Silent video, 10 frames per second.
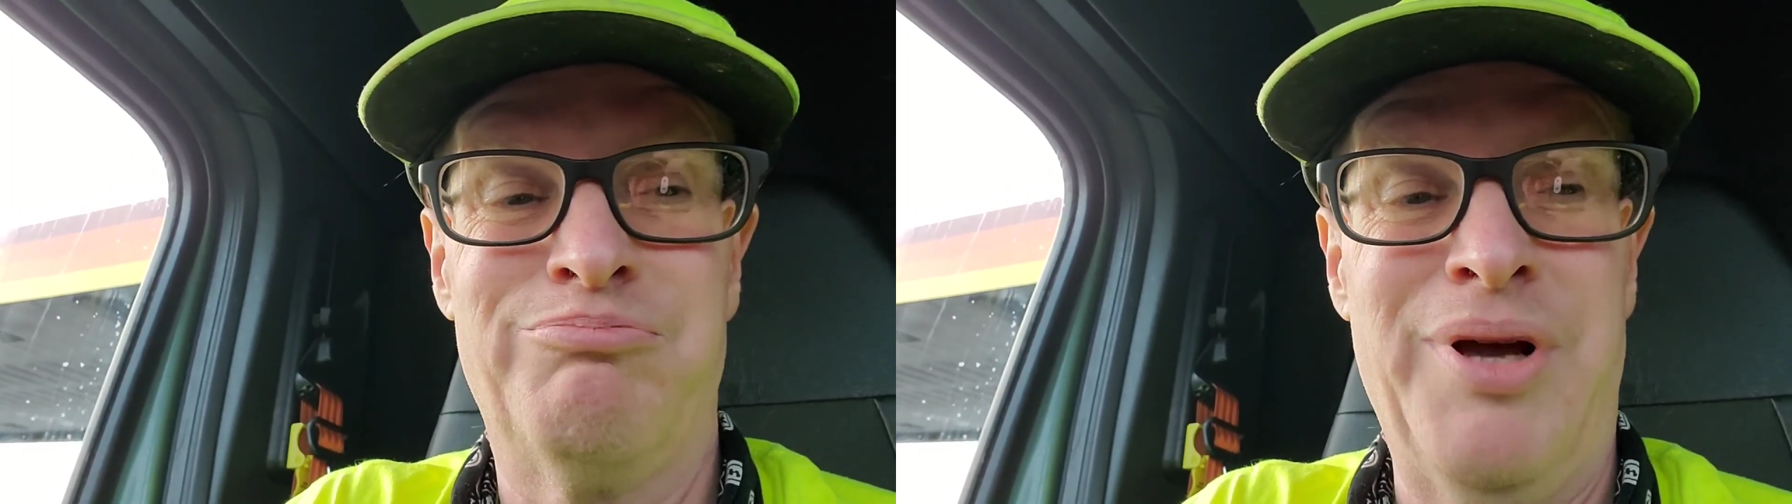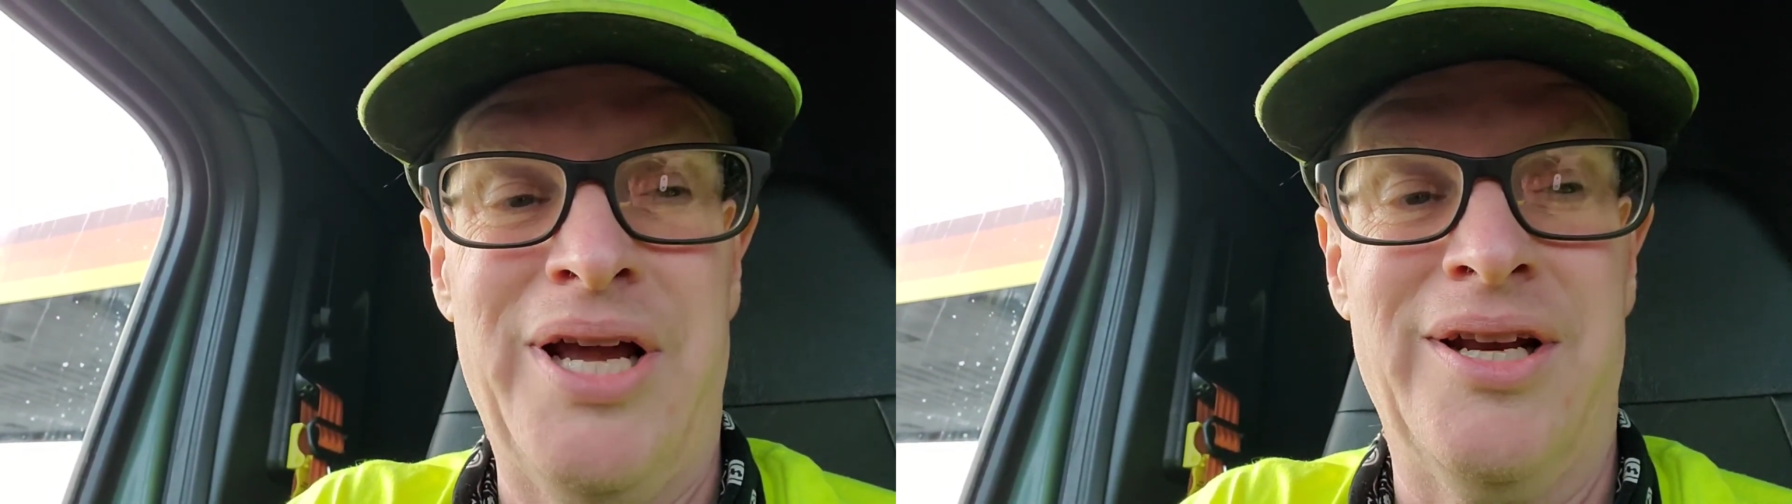
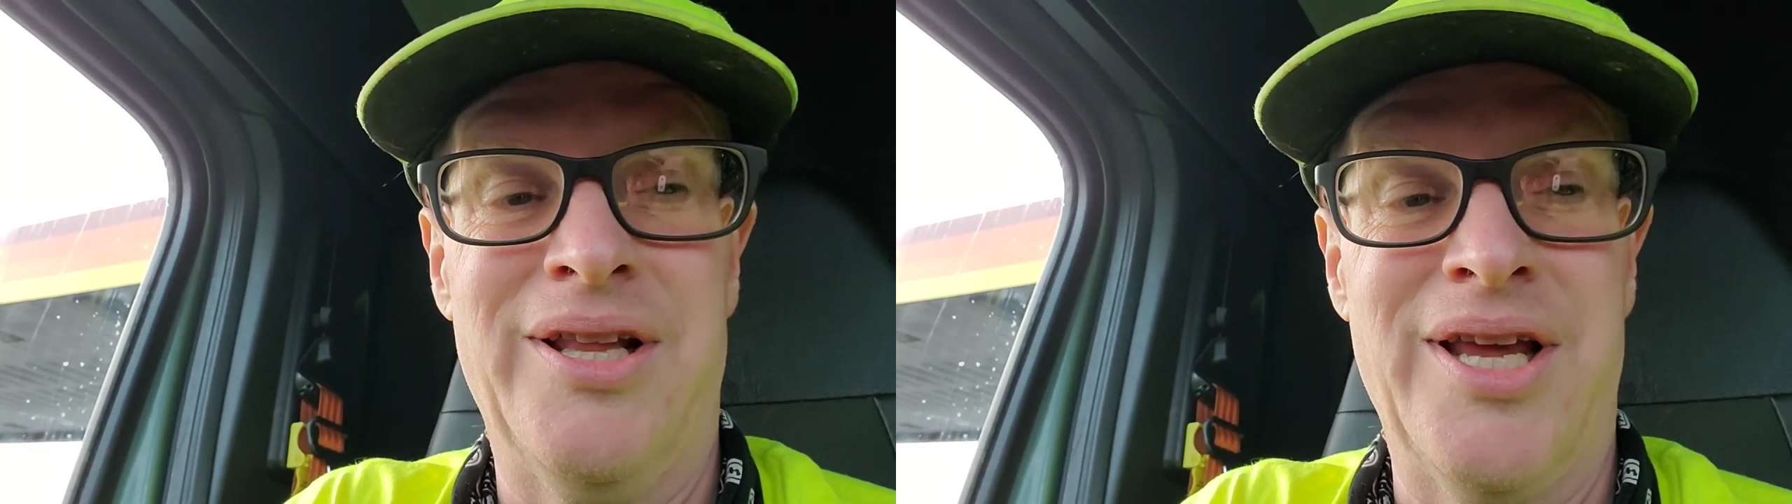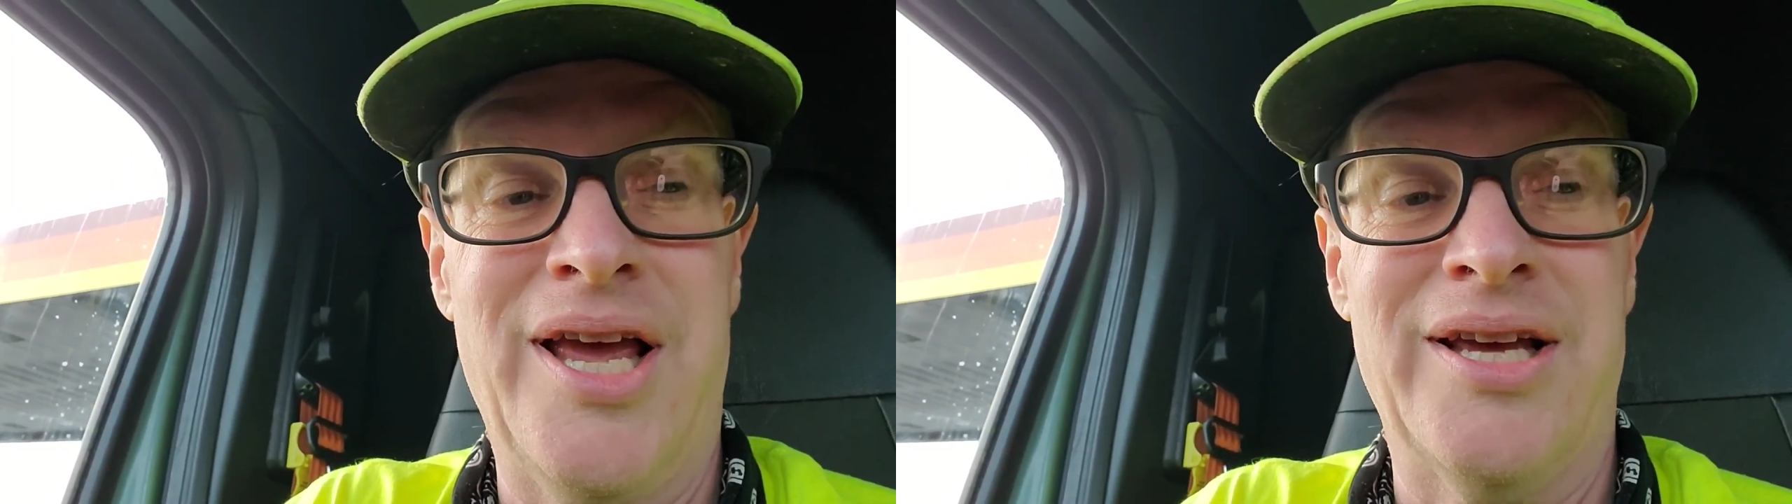pain in
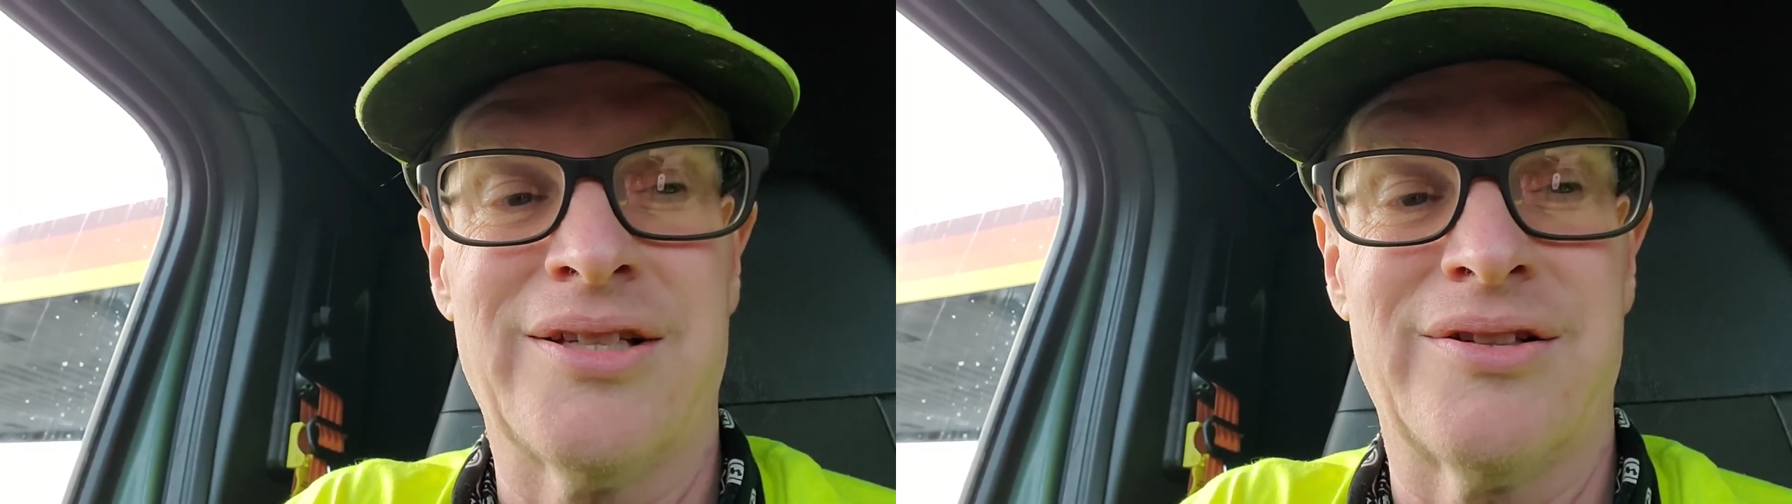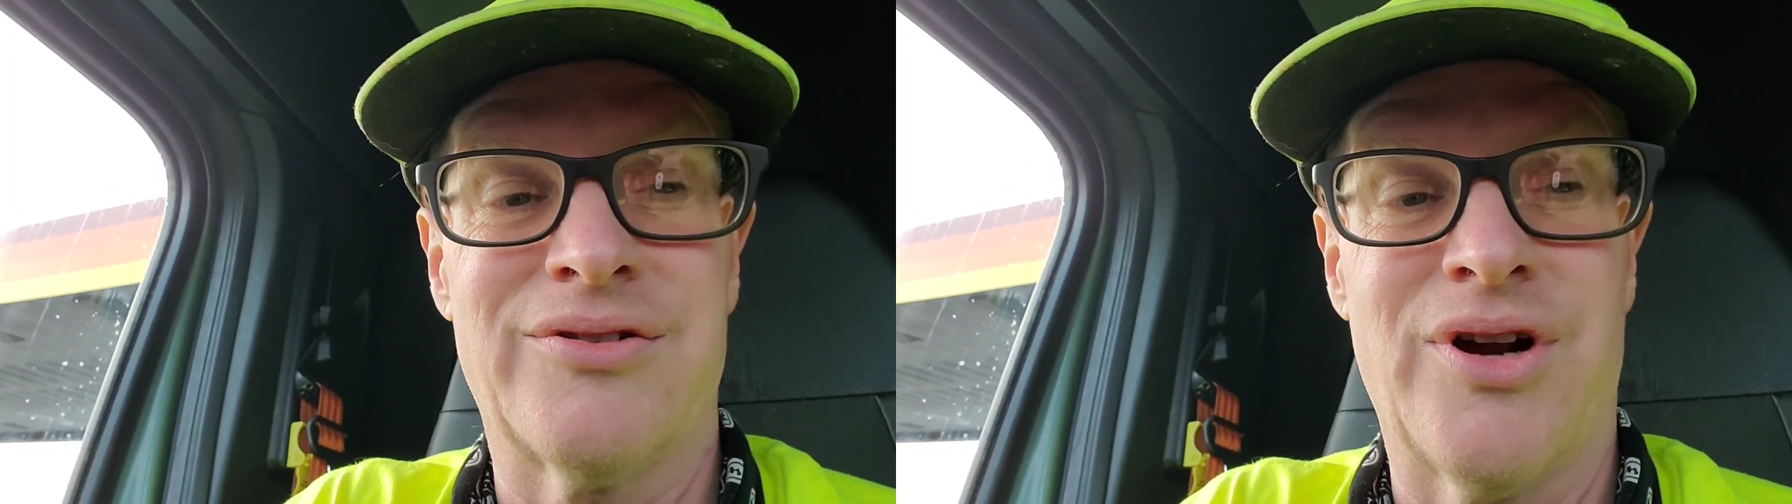the
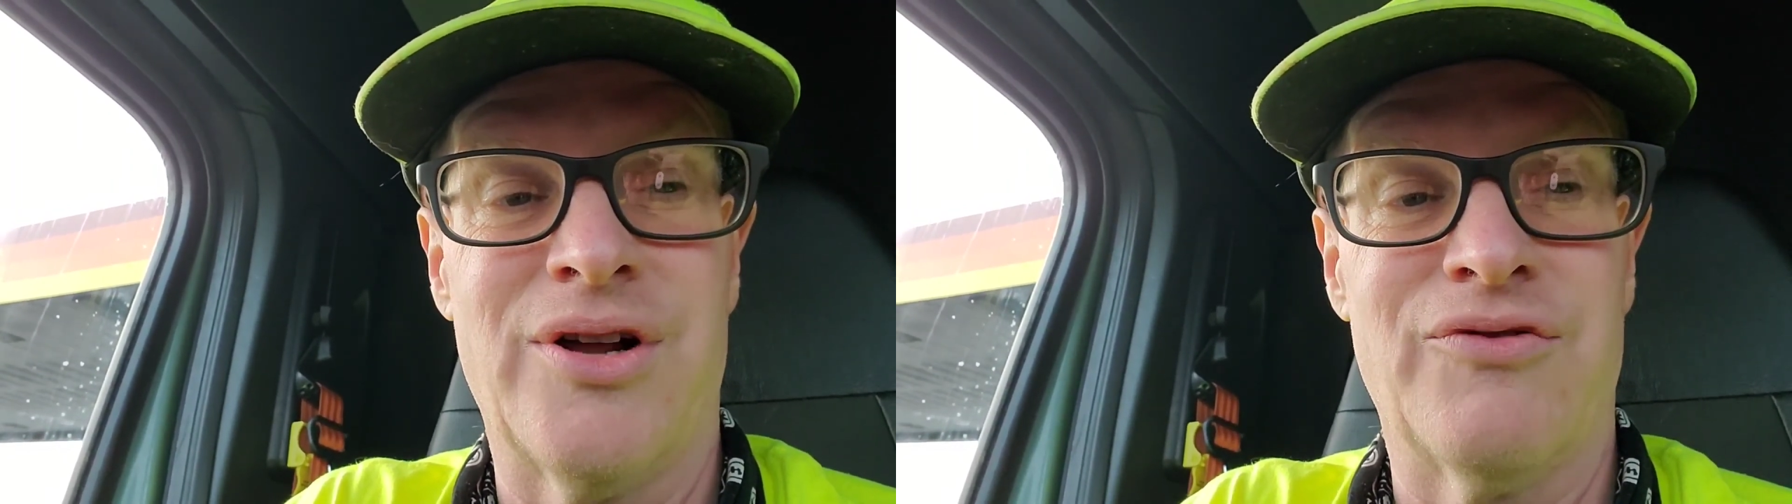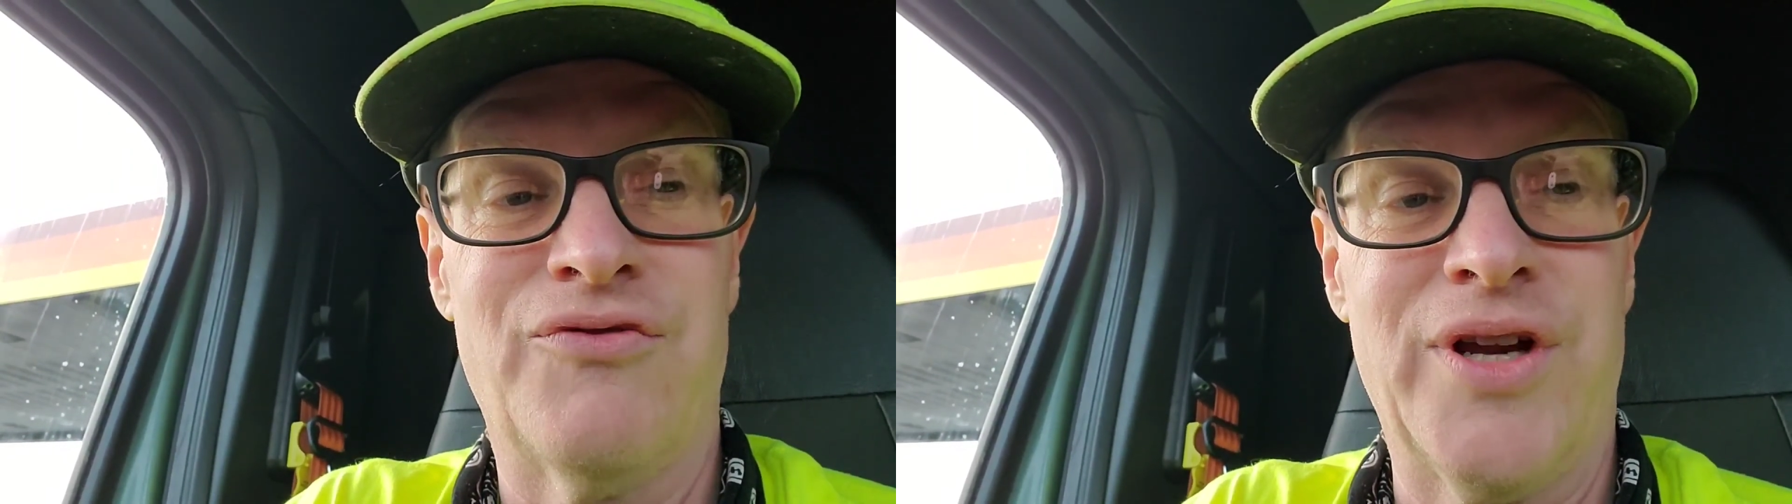ass to try and